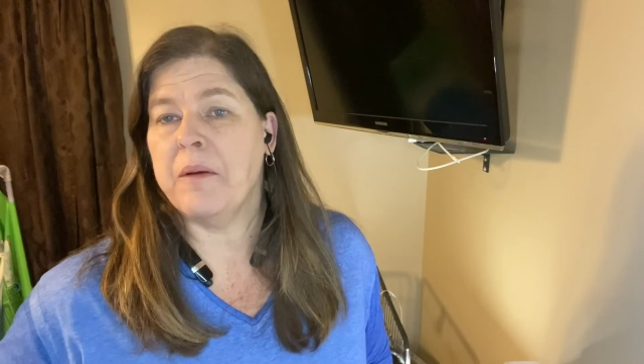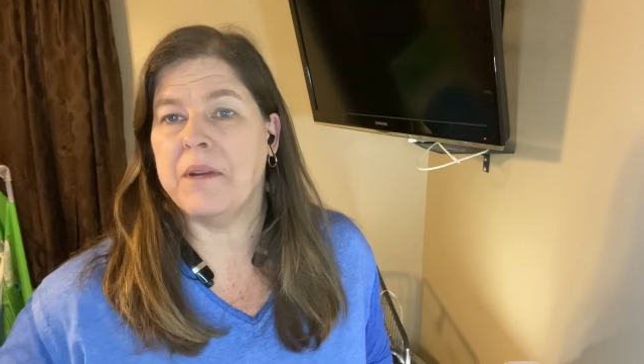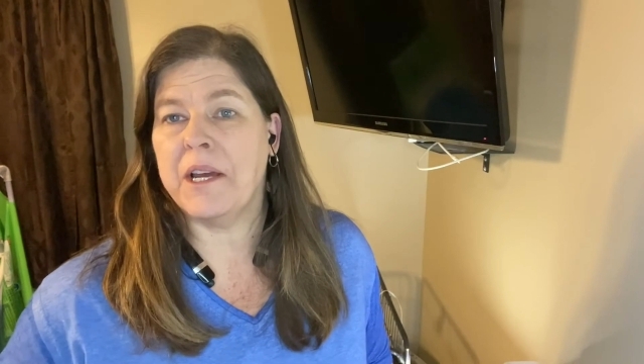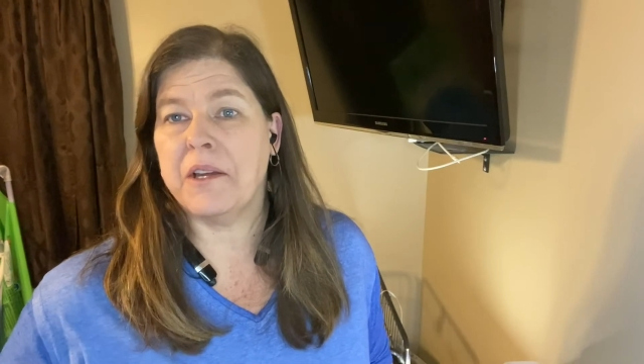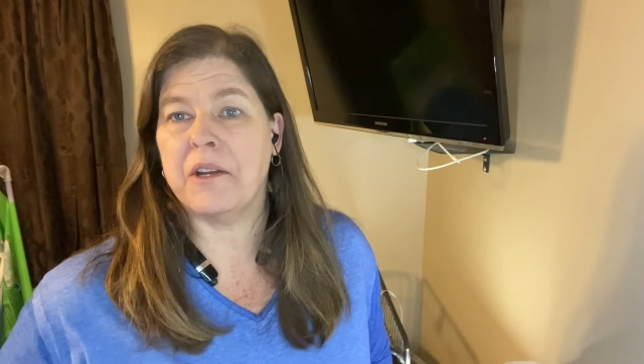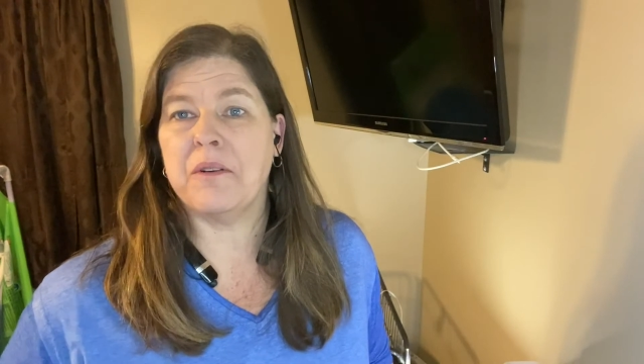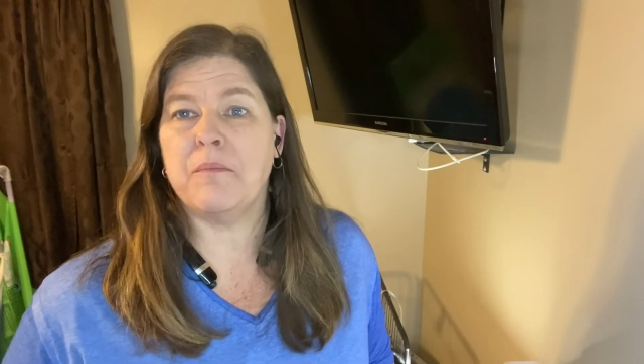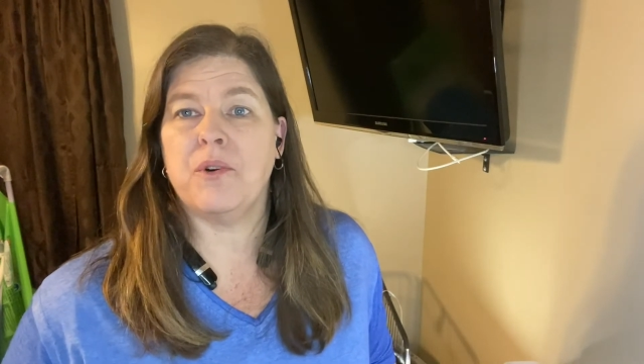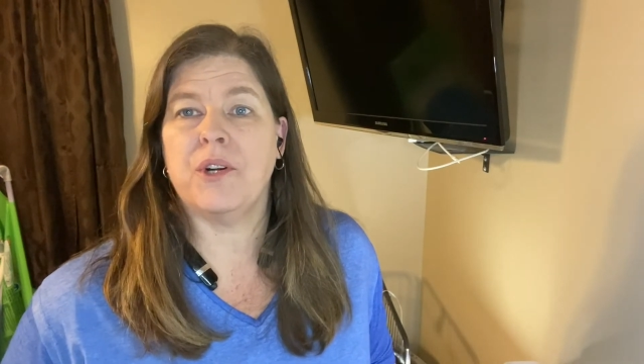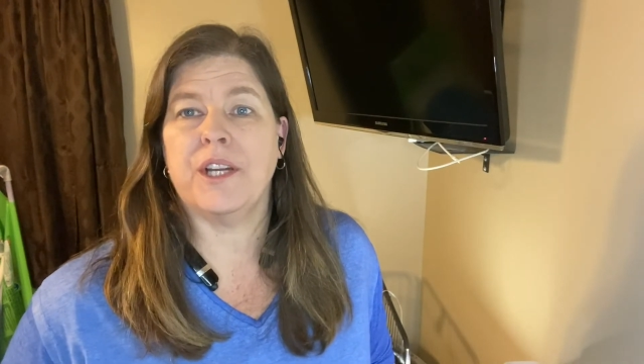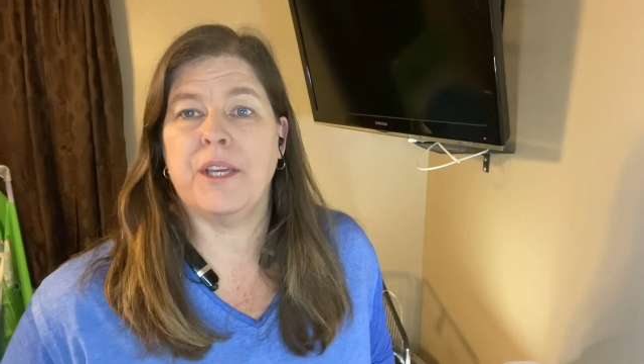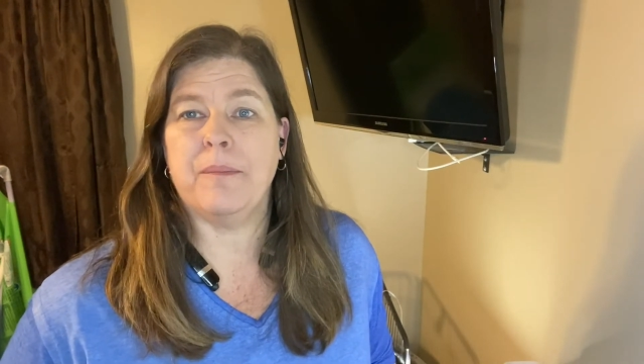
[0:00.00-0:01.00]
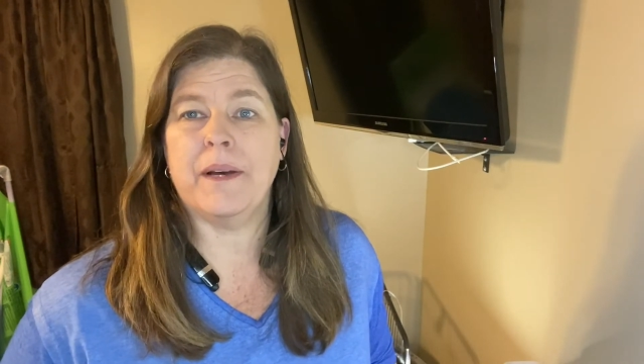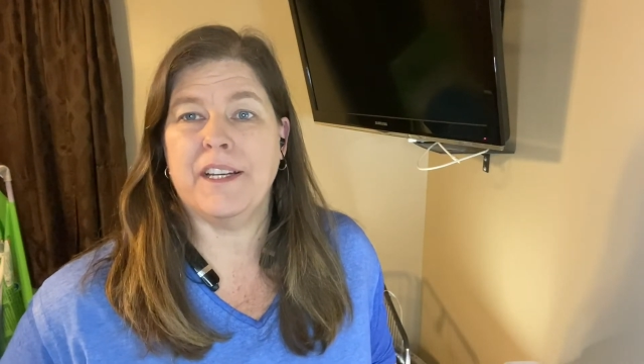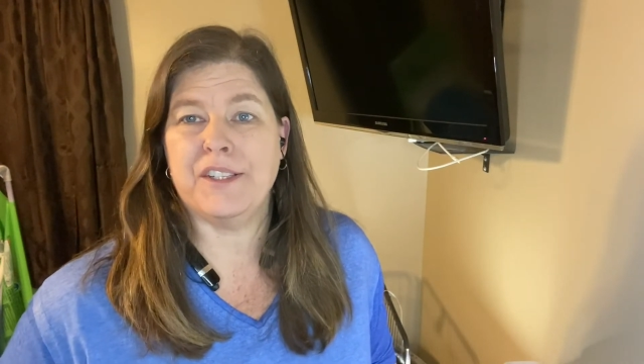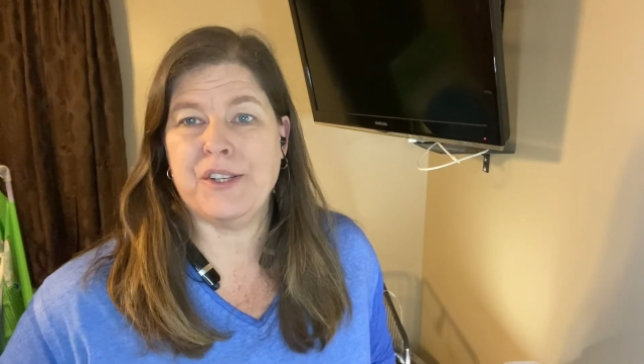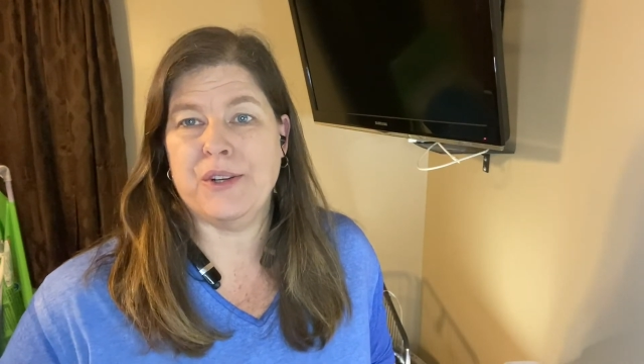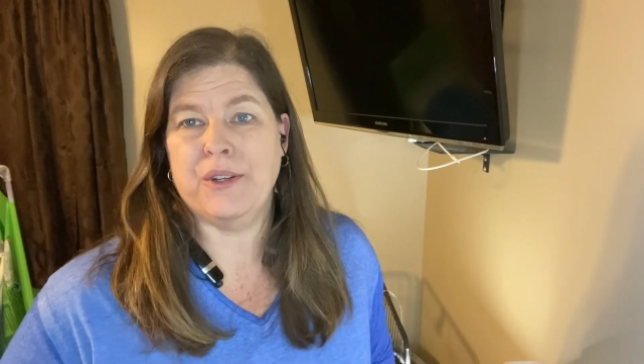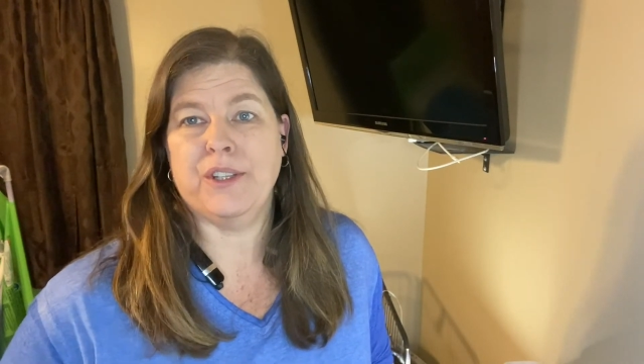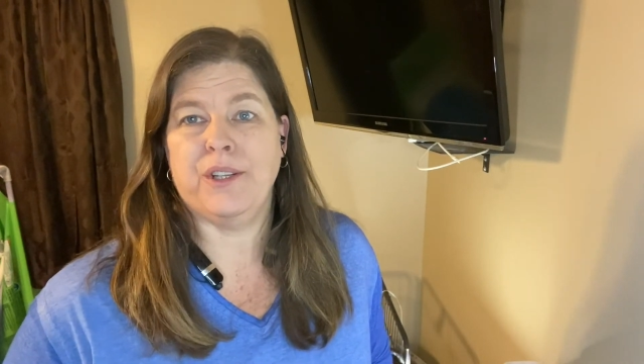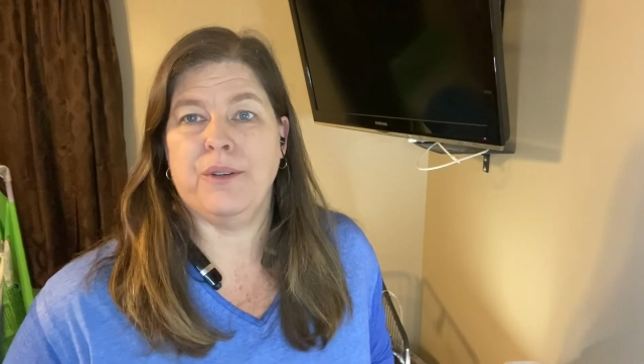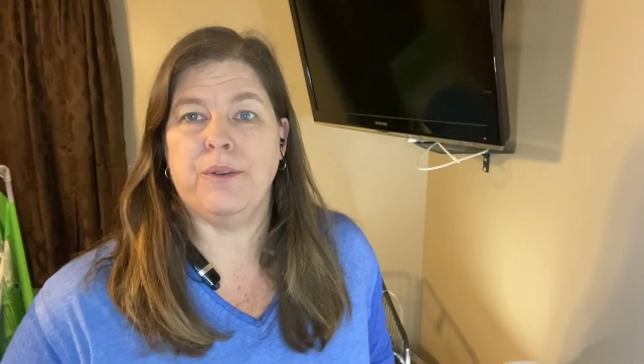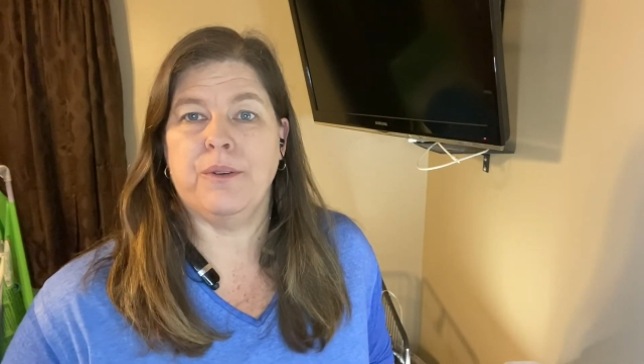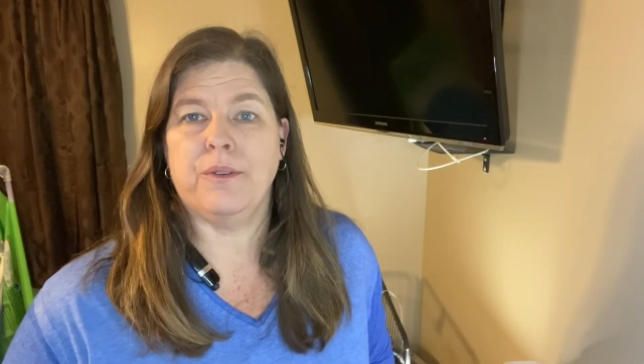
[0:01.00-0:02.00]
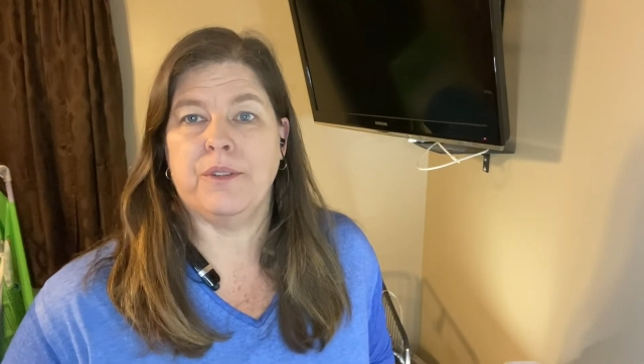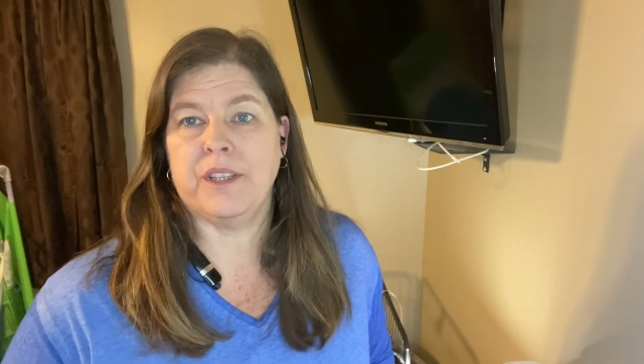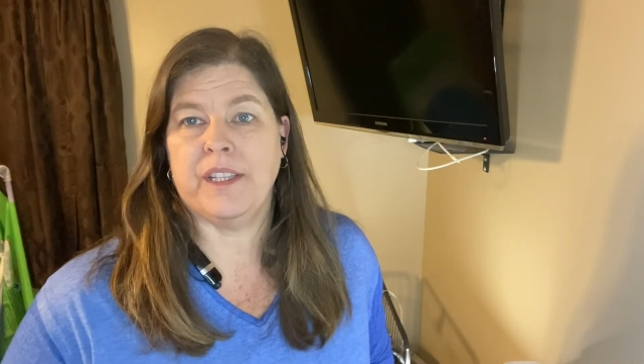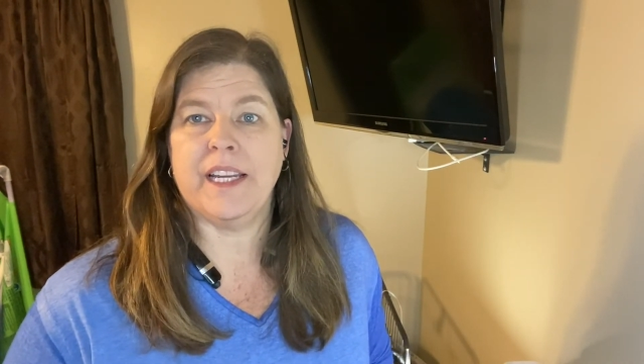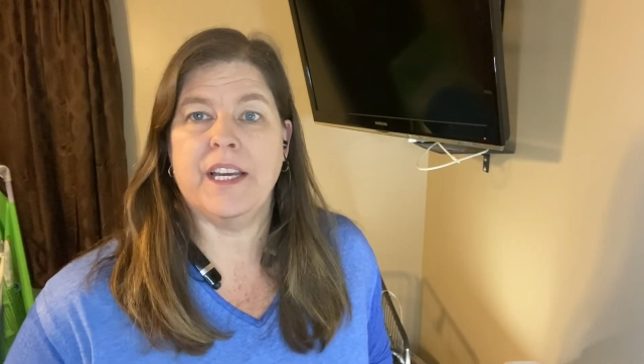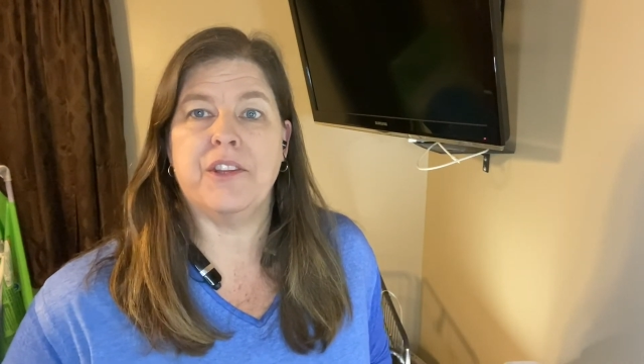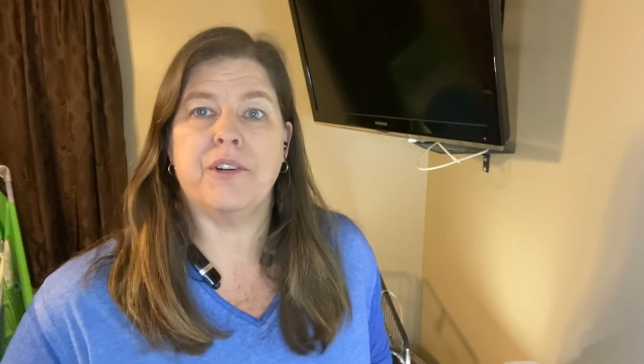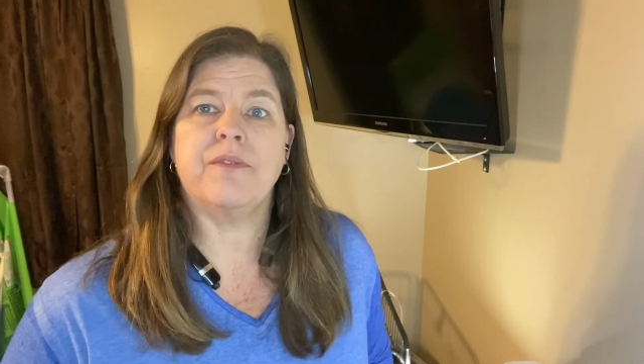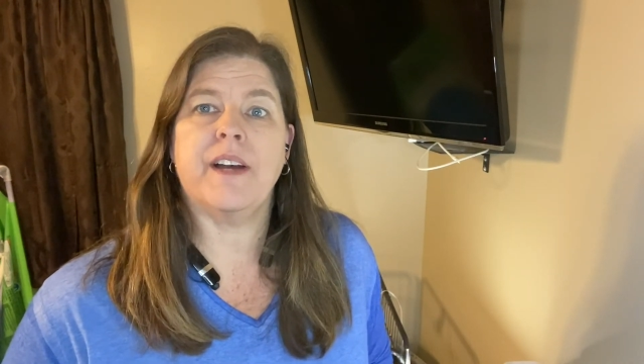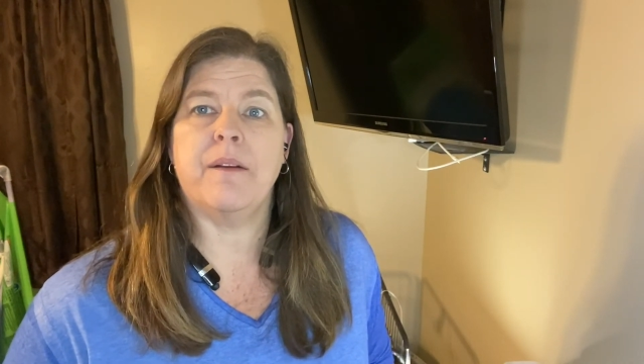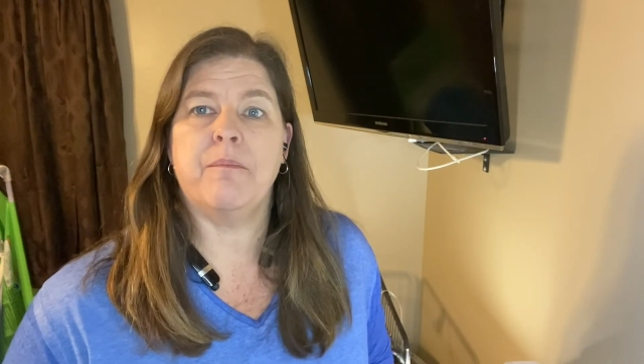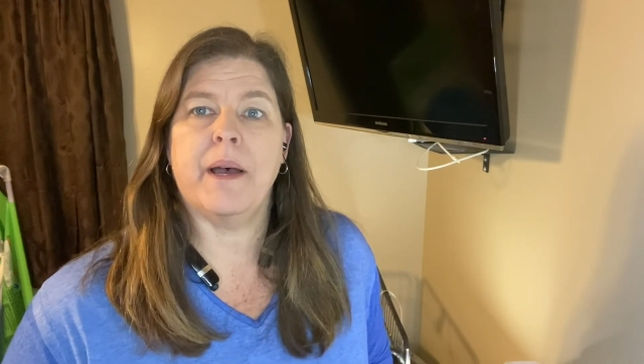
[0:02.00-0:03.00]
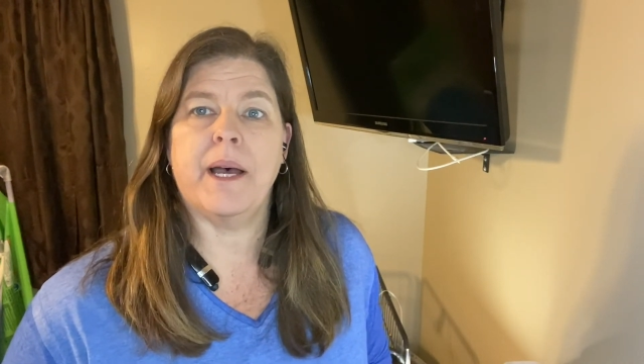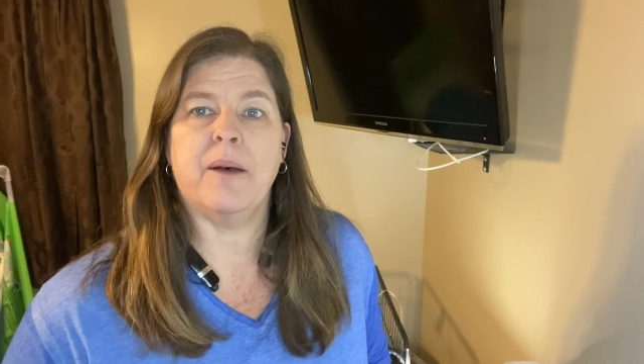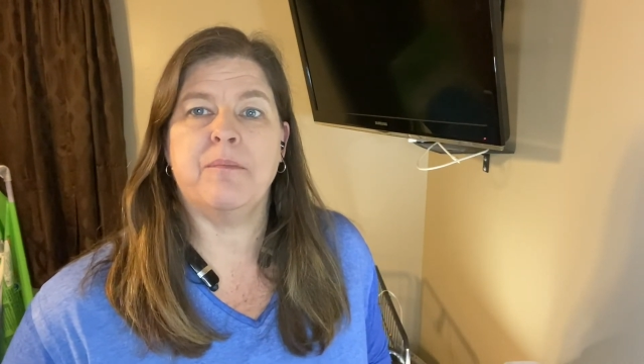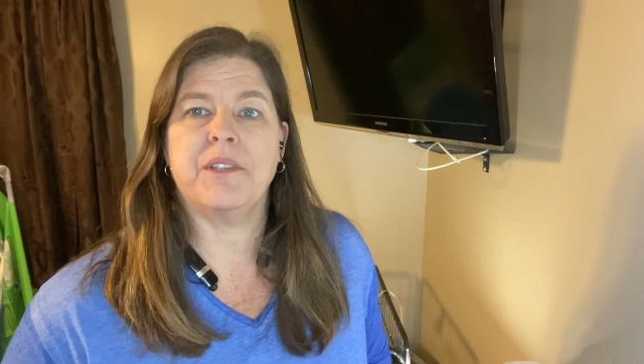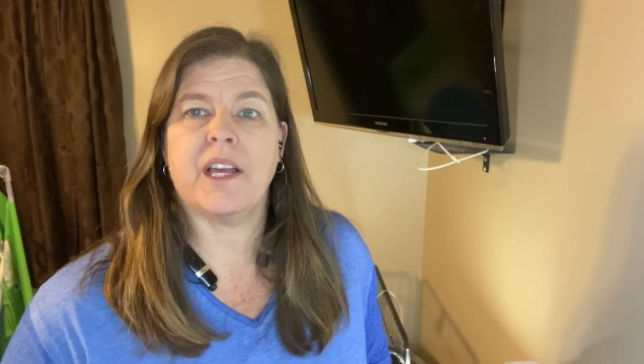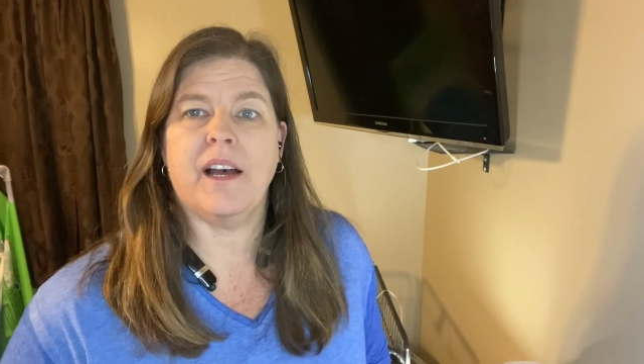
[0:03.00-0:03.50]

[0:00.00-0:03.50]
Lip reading: I'm not going to bore you by showing you the other five pups.